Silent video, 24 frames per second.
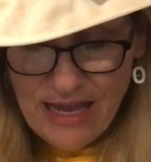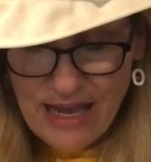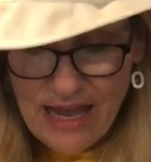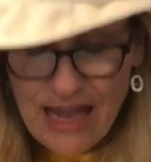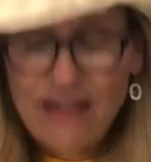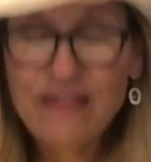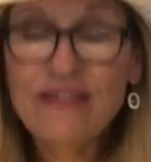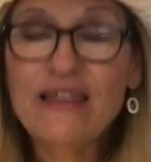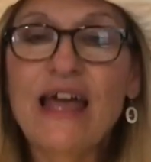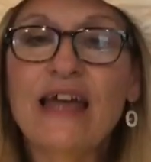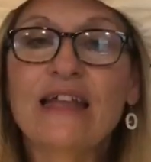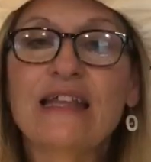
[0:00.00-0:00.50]

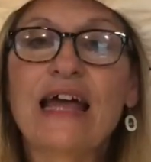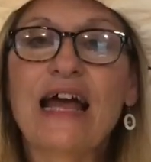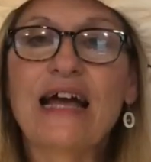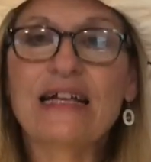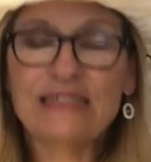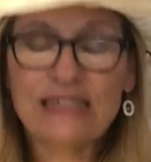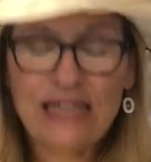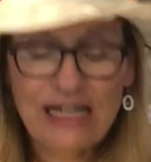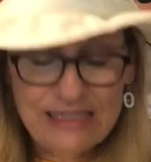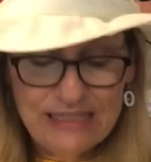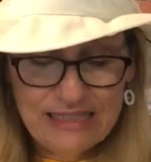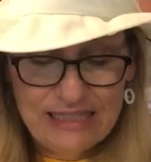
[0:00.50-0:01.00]
and then
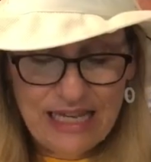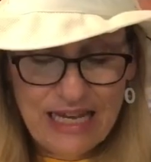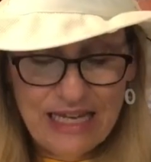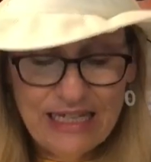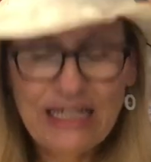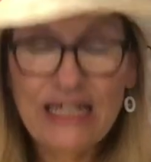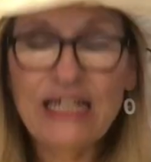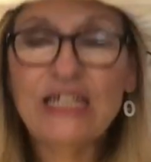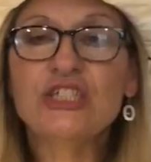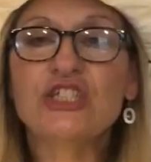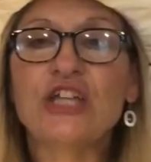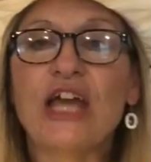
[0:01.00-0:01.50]
as I
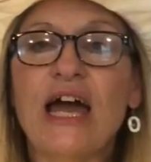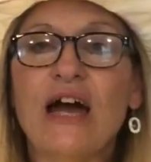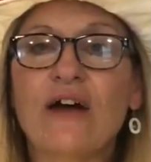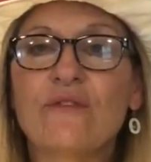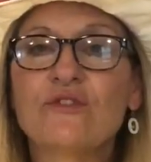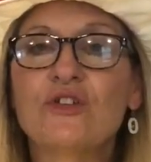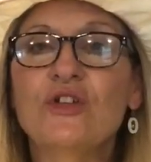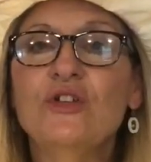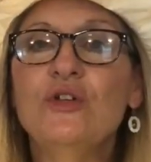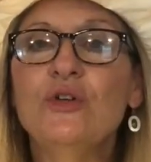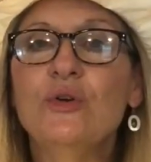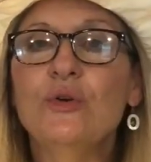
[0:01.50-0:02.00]
said, each
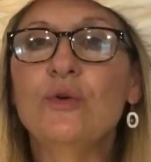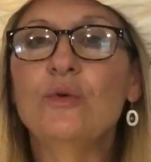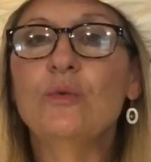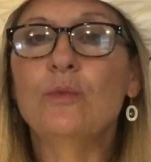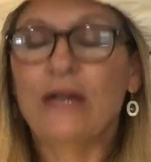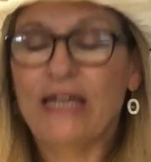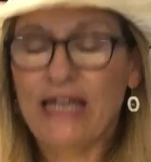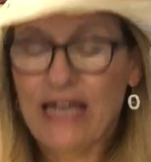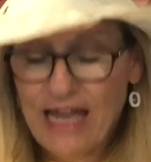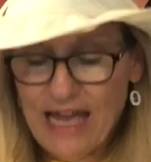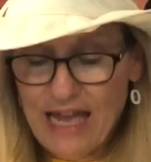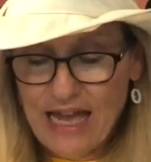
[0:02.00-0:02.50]
afternoon
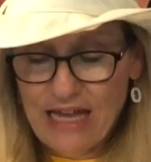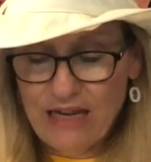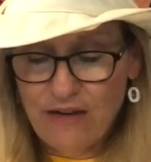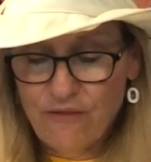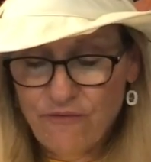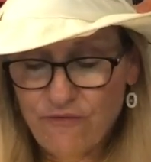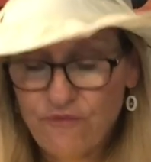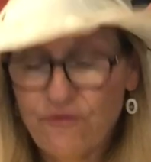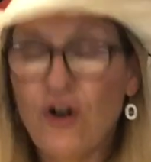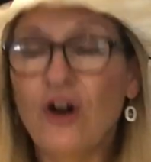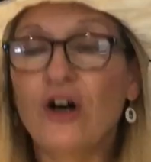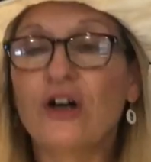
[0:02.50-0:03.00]
we had
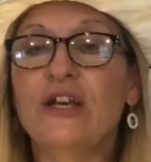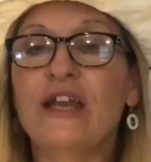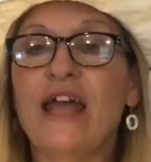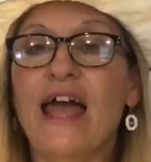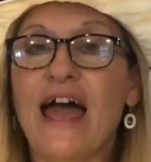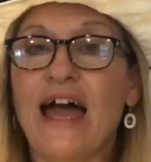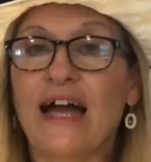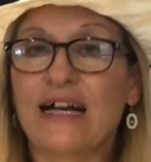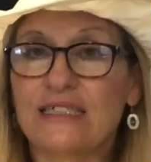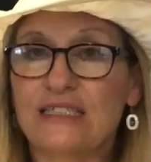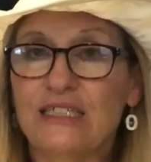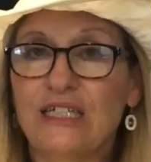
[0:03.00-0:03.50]
fun
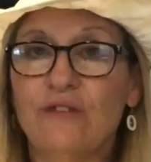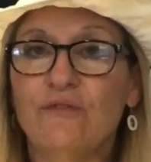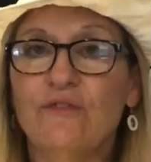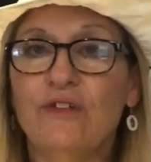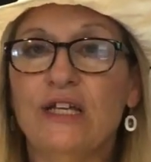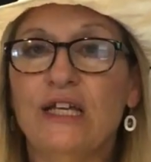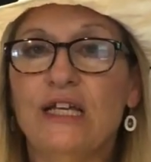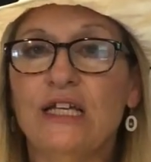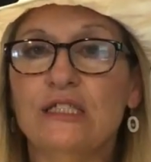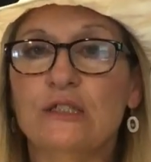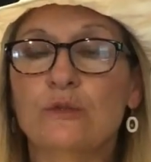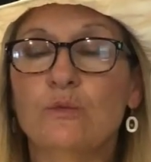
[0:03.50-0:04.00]

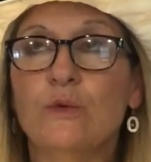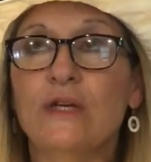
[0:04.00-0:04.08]
activities.